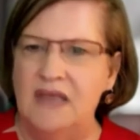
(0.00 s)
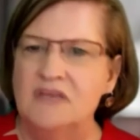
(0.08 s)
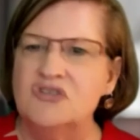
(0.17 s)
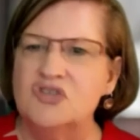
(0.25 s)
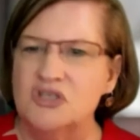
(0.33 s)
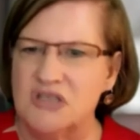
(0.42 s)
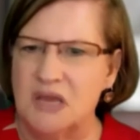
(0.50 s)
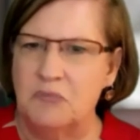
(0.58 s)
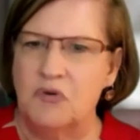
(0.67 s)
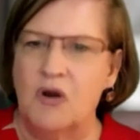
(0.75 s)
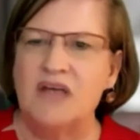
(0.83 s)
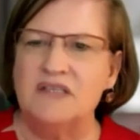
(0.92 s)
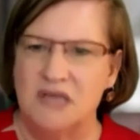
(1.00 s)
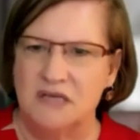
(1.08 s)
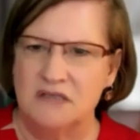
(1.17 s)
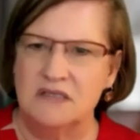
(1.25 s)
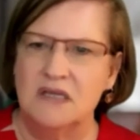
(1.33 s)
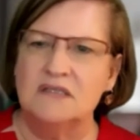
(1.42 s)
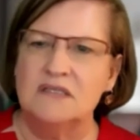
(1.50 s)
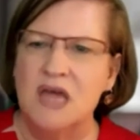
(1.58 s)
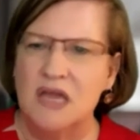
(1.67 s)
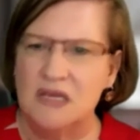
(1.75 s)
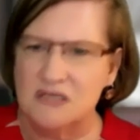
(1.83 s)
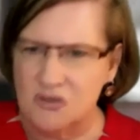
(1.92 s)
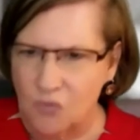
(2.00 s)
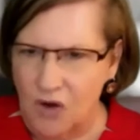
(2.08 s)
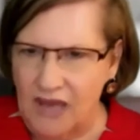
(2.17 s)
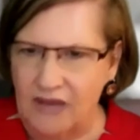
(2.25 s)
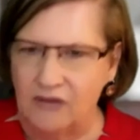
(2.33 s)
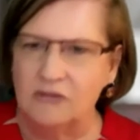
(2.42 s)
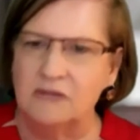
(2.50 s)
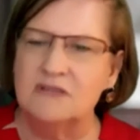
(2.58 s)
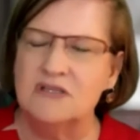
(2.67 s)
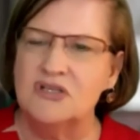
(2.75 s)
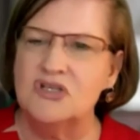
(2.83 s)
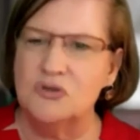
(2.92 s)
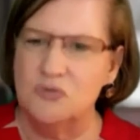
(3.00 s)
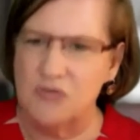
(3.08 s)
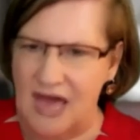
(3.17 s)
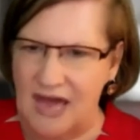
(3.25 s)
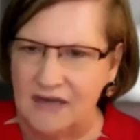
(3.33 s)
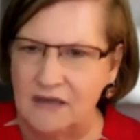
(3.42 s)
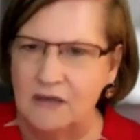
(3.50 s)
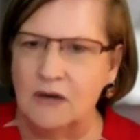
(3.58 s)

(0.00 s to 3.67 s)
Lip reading: It's just a process. It takes a while to do that.